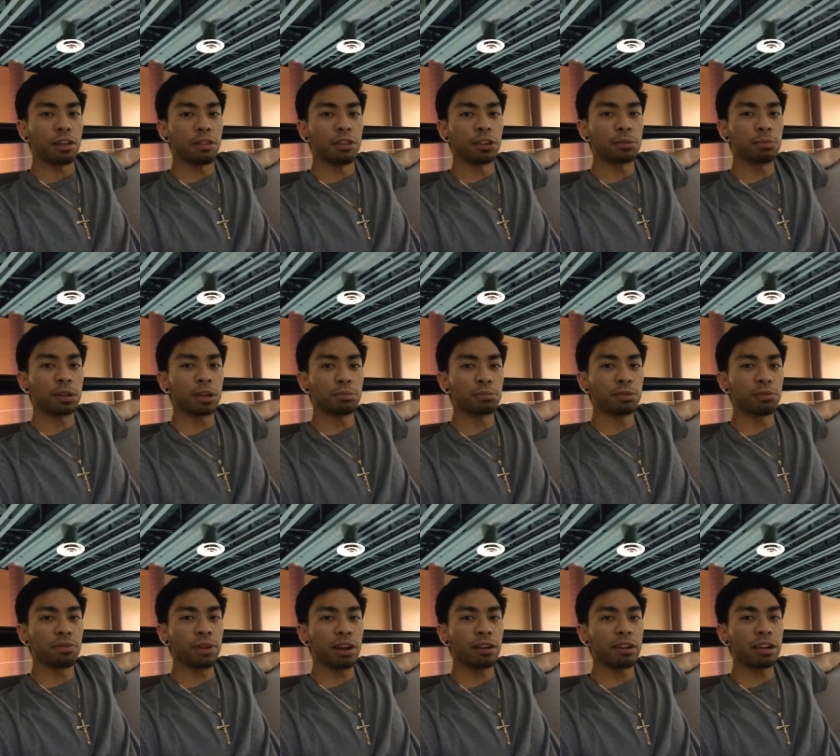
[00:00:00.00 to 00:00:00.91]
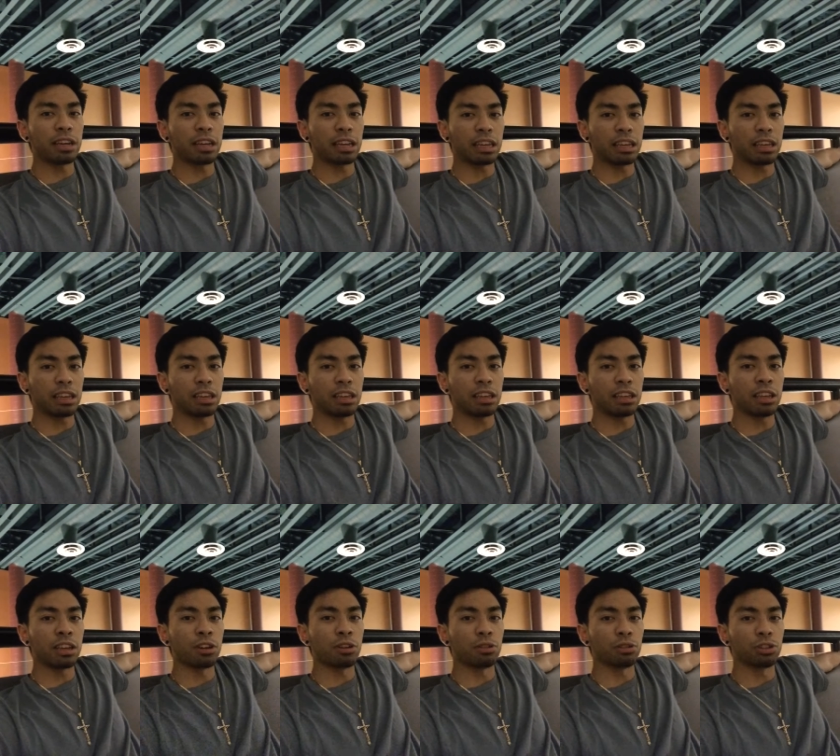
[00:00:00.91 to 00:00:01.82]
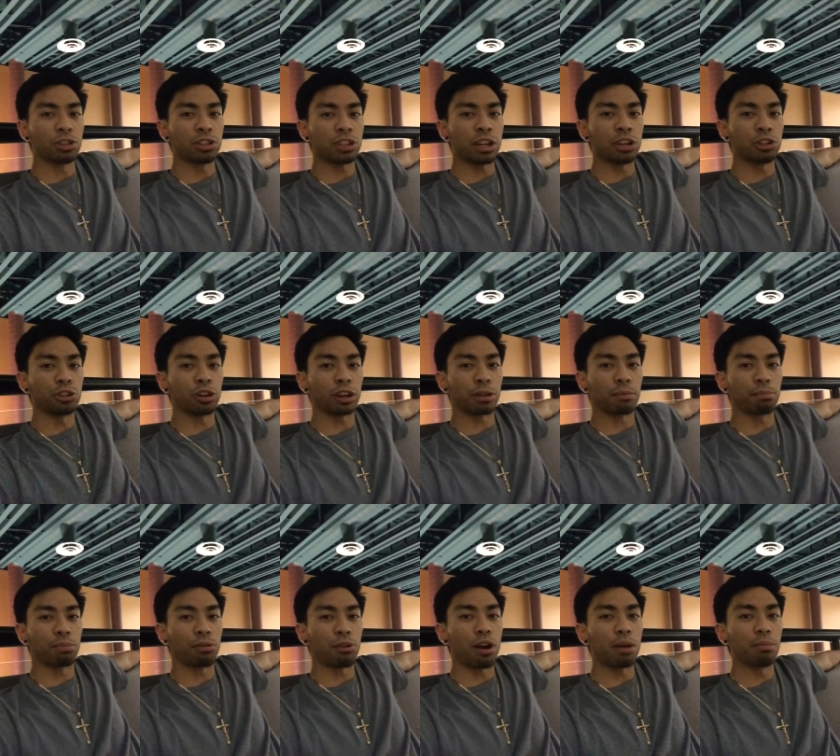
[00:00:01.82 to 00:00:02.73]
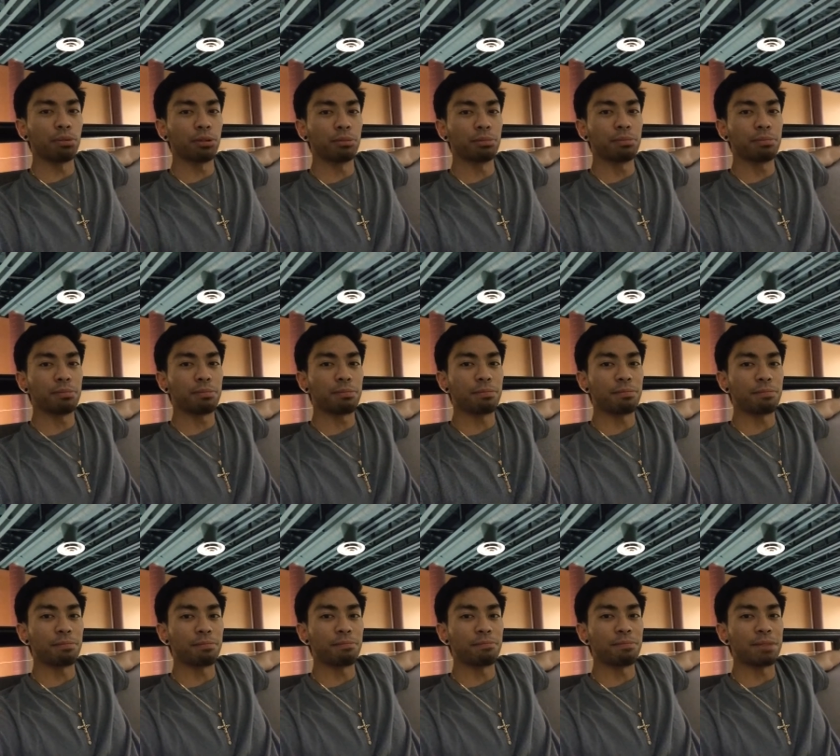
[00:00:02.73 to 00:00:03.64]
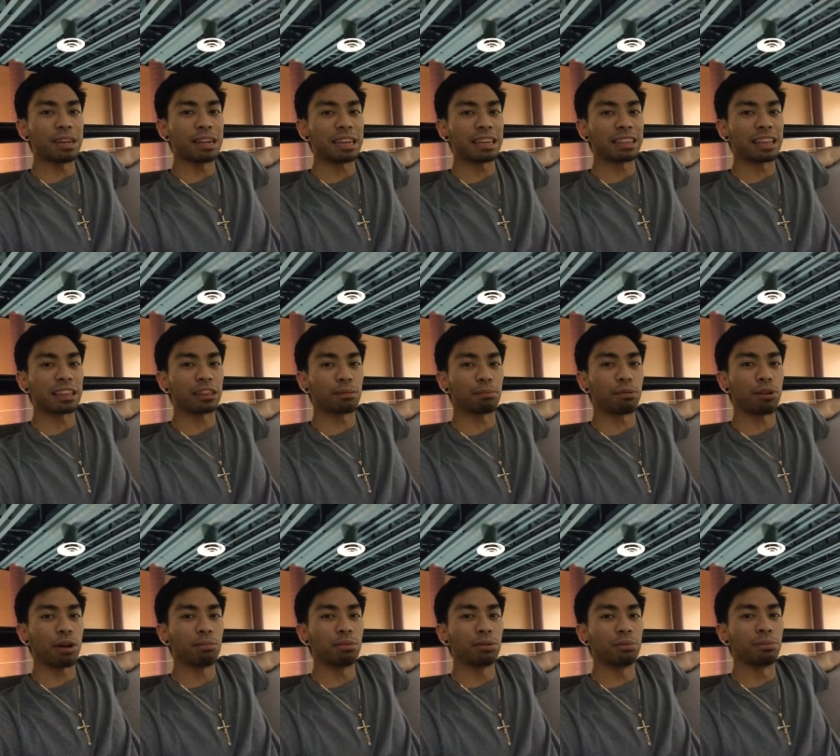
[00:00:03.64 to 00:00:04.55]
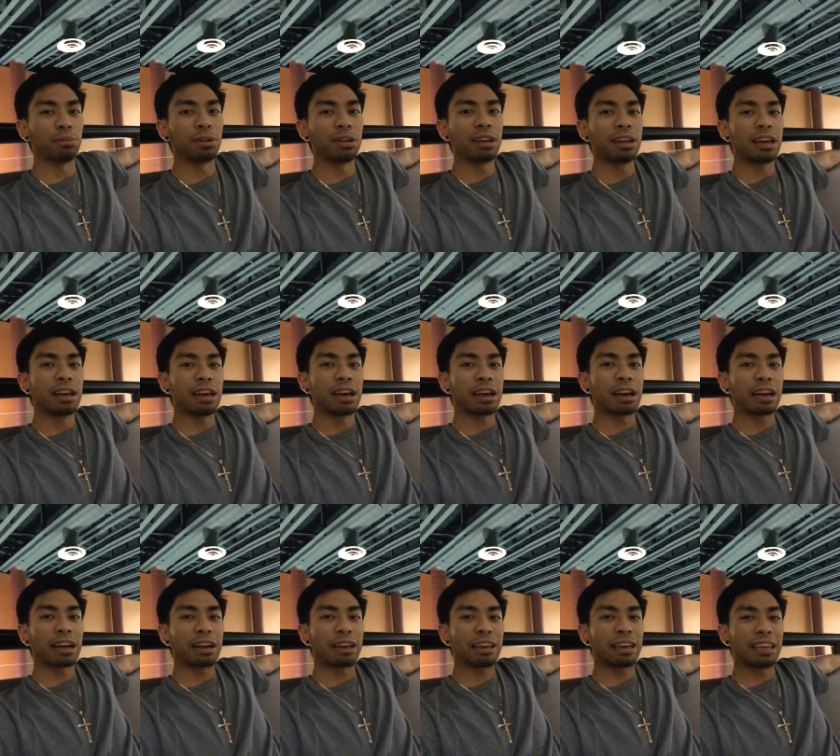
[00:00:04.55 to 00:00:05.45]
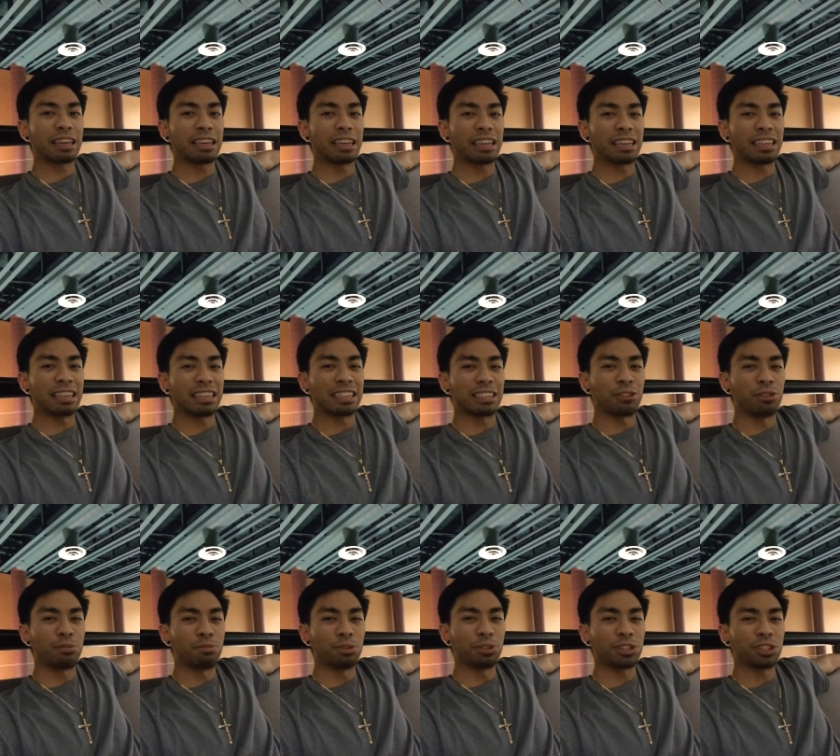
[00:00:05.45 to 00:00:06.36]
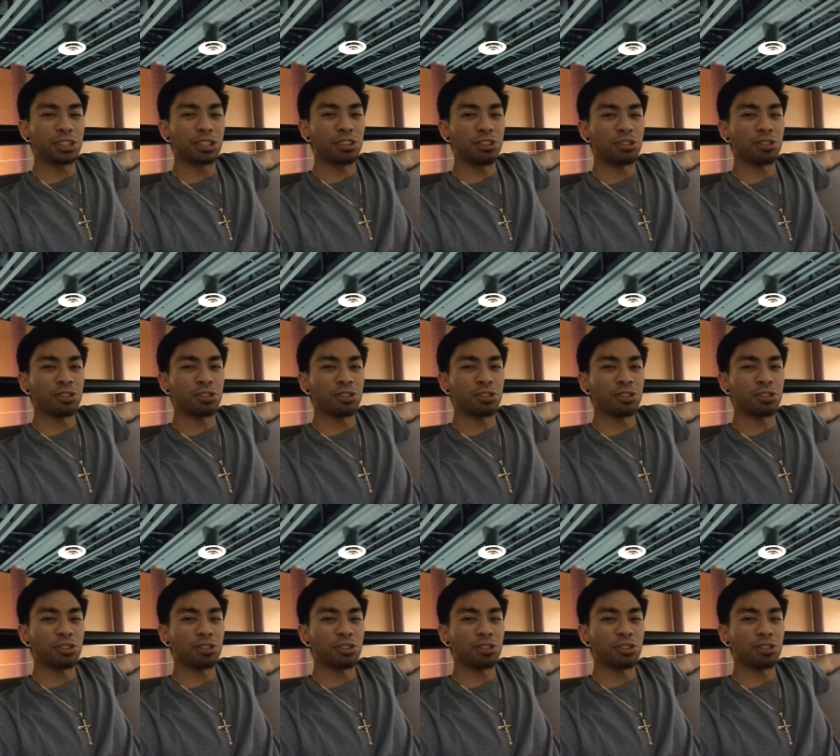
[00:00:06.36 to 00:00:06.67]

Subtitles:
This becomes a very egocentric problem, meaning that the problem is almost